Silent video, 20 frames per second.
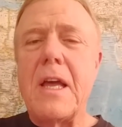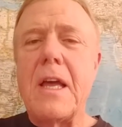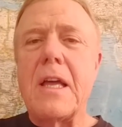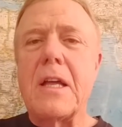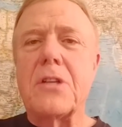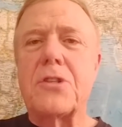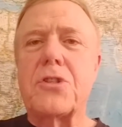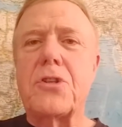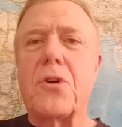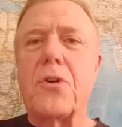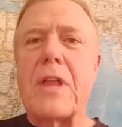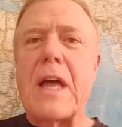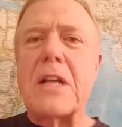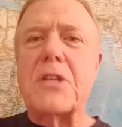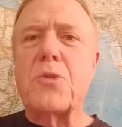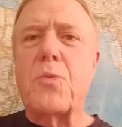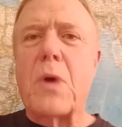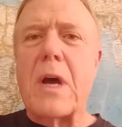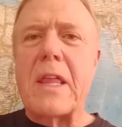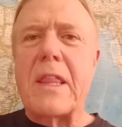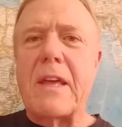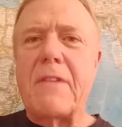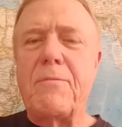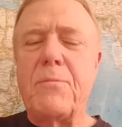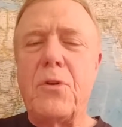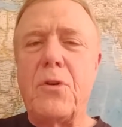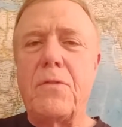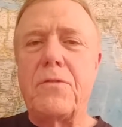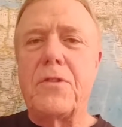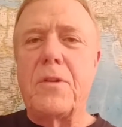And so that's why they've
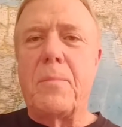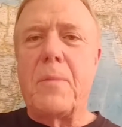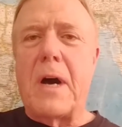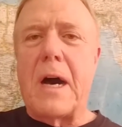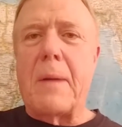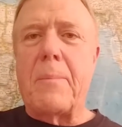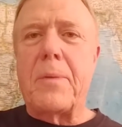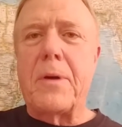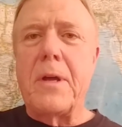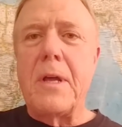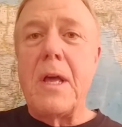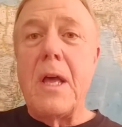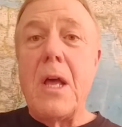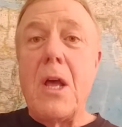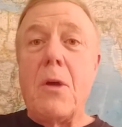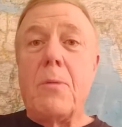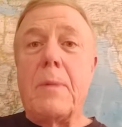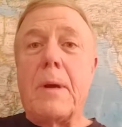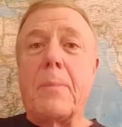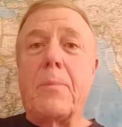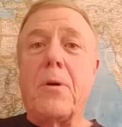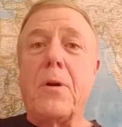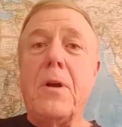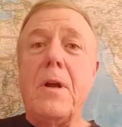moved them up. Remember,